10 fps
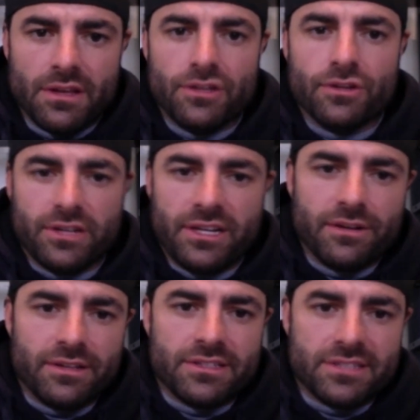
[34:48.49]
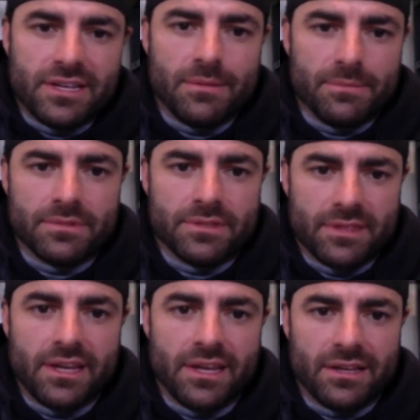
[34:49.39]
you're hearing the same
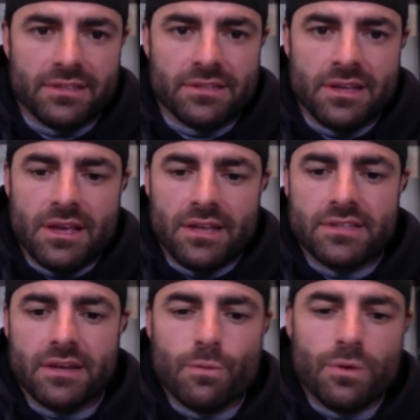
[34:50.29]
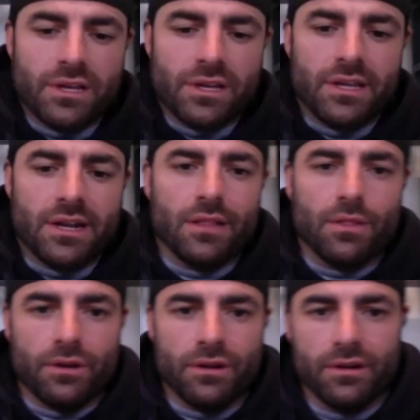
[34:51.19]
things it's like what can i
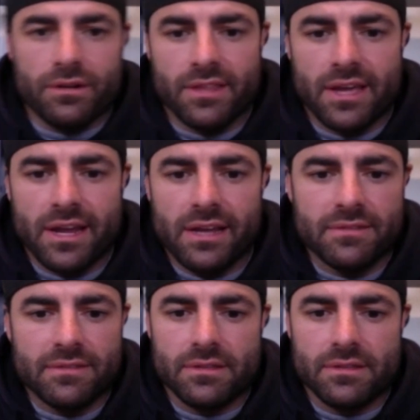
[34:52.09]
learn that i